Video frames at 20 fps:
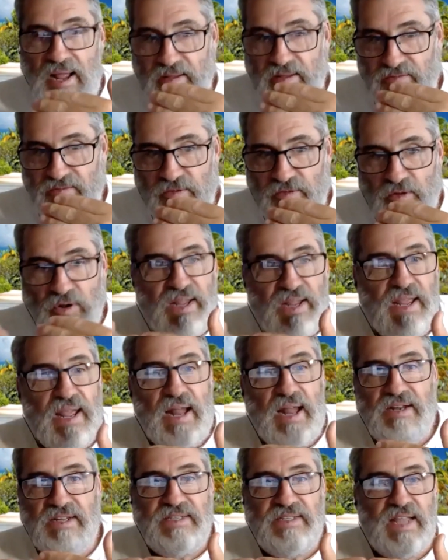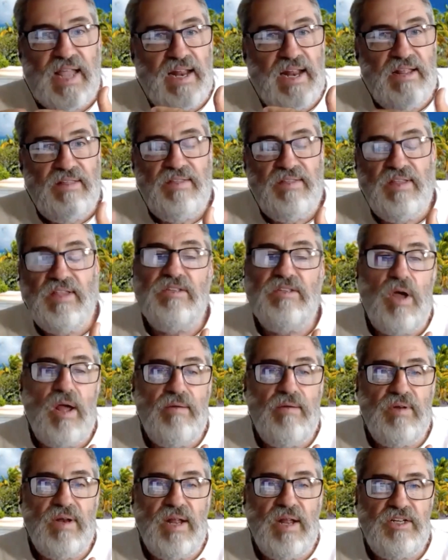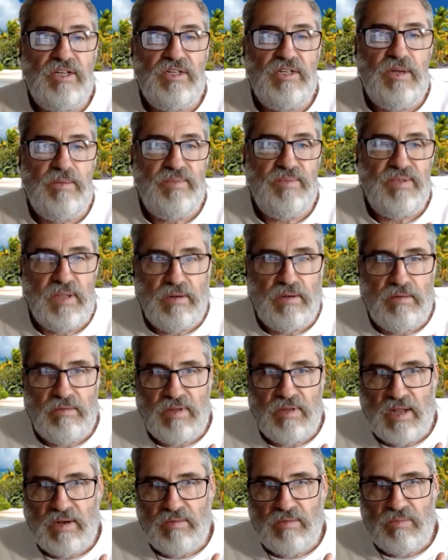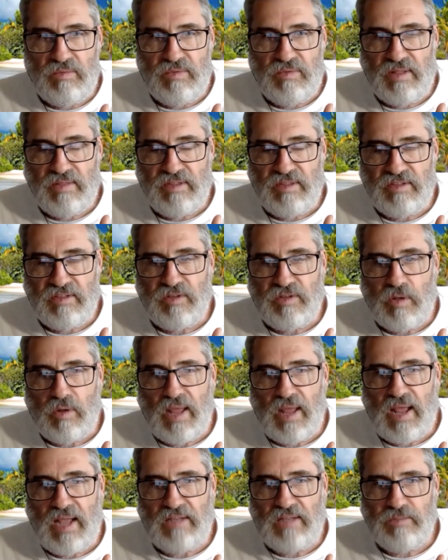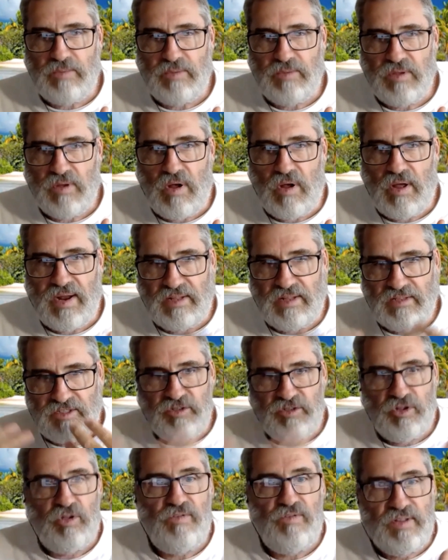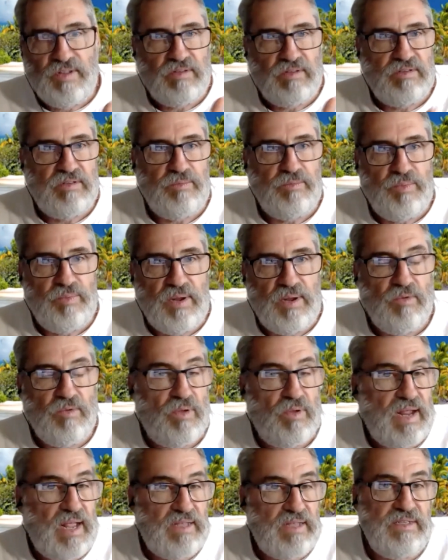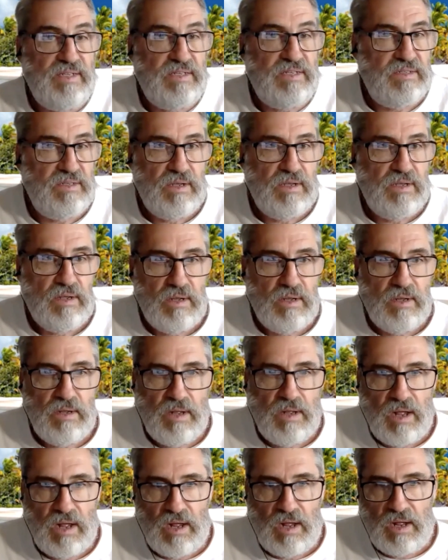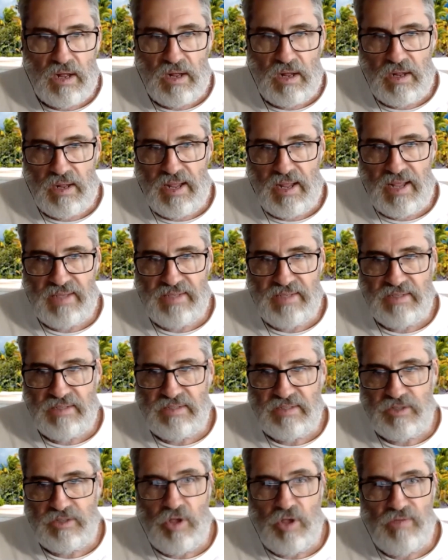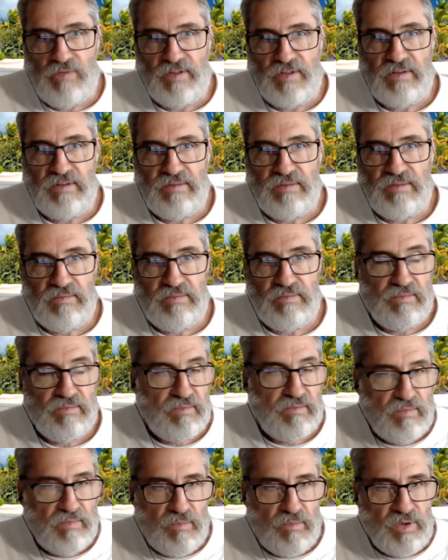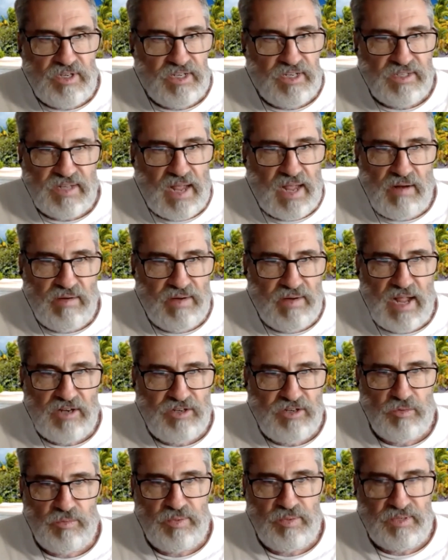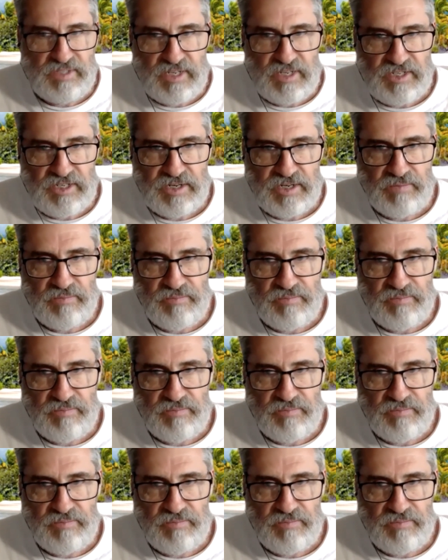fully understanding these 9 relationships that the soul has with God and serving the Supreme Lord as his servant, which is our natural position.